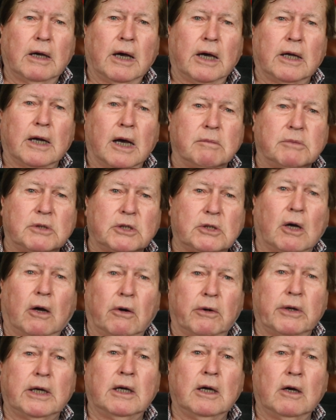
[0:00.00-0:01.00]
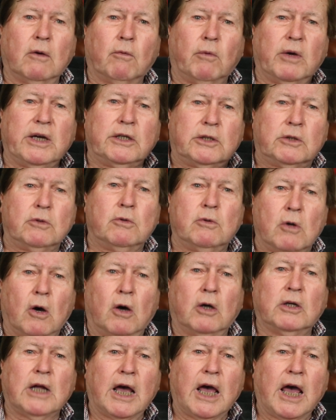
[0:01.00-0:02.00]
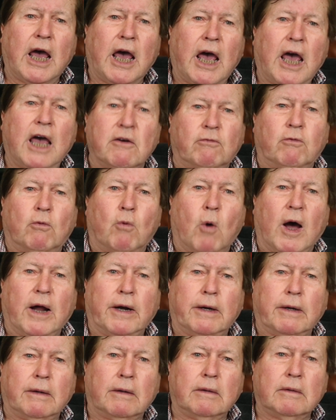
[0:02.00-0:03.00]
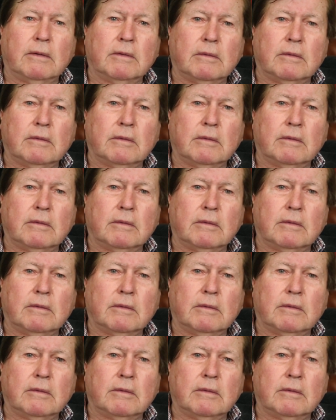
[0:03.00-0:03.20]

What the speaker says: and I'm sorry we do not have one,